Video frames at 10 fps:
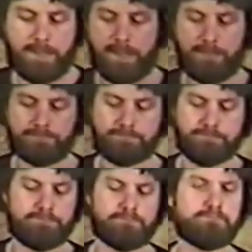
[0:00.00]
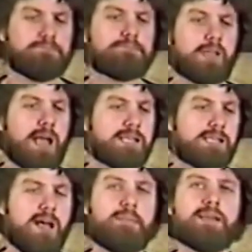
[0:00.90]
Um, I
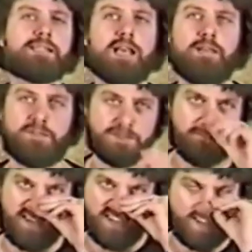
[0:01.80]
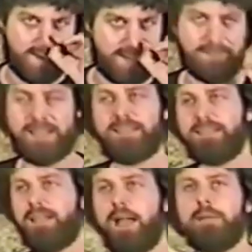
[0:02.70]
saw myself as being a... not.
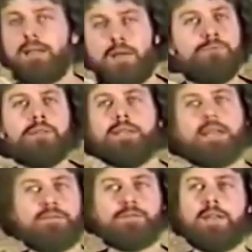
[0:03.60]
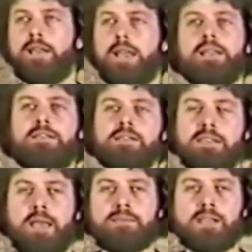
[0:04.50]
I'm not, I really never, in any of this
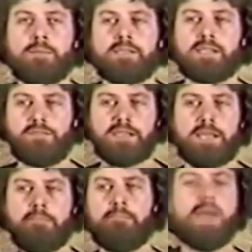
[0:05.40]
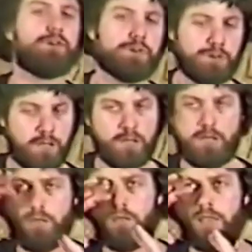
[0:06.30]
time, saw myself as a better,
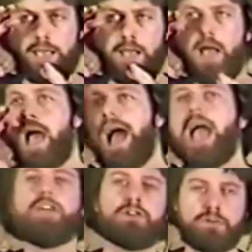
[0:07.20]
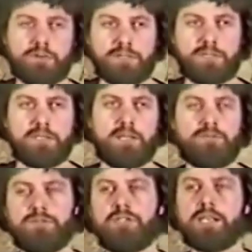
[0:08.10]
like a higher Christian than
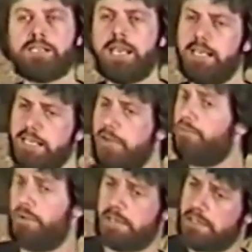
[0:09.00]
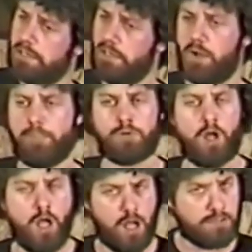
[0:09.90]
others. Just a different, you know, I'm
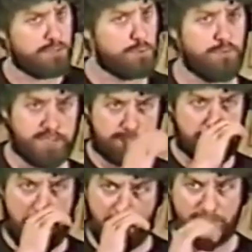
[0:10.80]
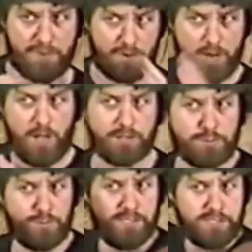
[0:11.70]
called to do this job, and they're called
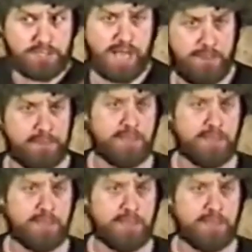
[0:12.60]
to do this job.